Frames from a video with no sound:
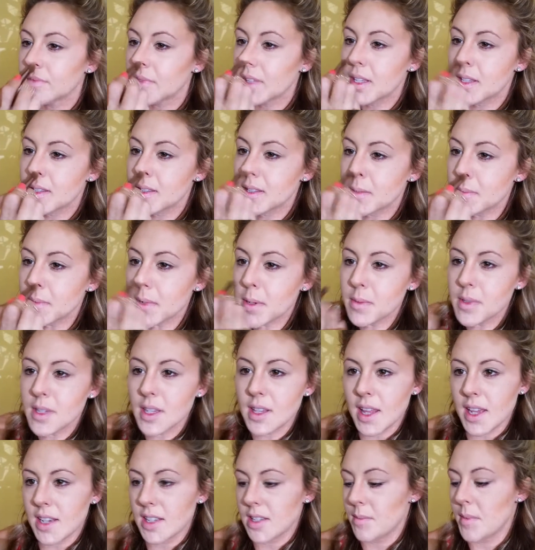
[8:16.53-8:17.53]
And sometimes I
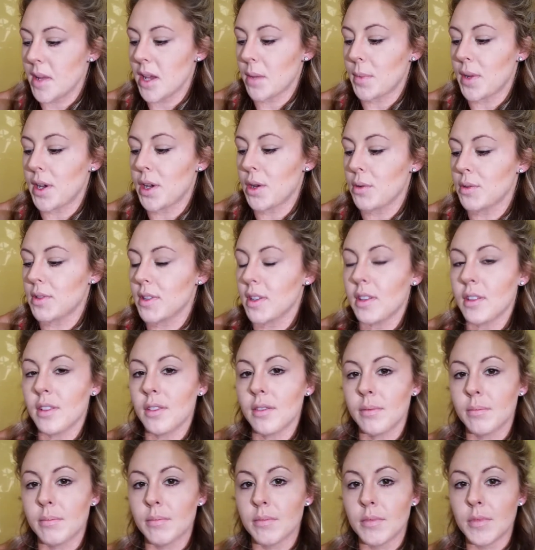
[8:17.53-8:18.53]
like to make my nose
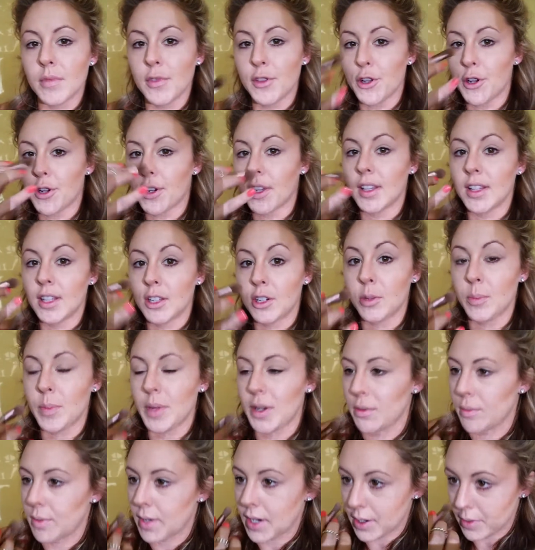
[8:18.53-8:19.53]
look a little
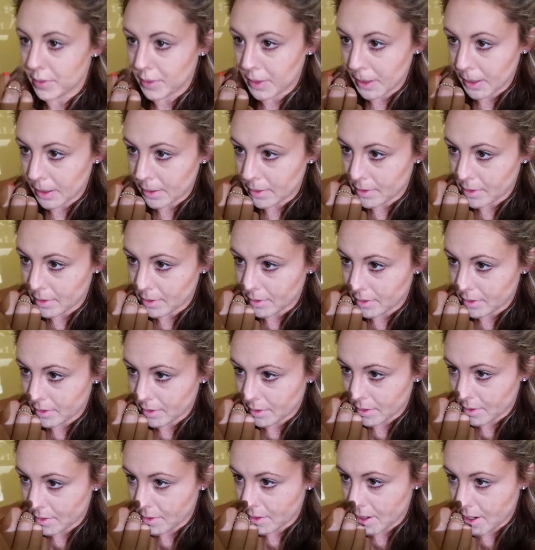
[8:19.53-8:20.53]
bit rounder, so I'll just
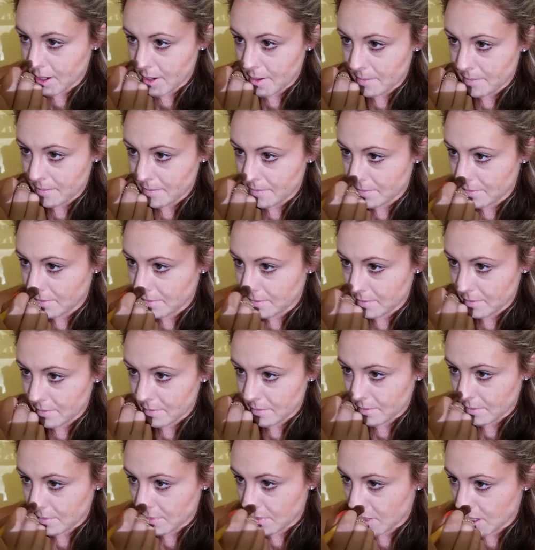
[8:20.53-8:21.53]
go up
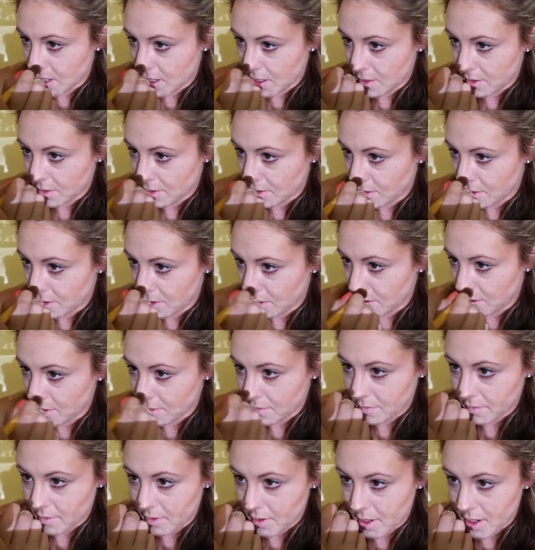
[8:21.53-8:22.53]
and
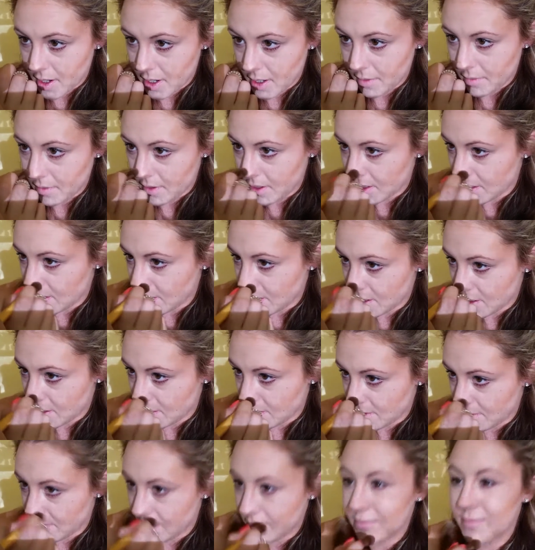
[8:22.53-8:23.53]
curved line right there.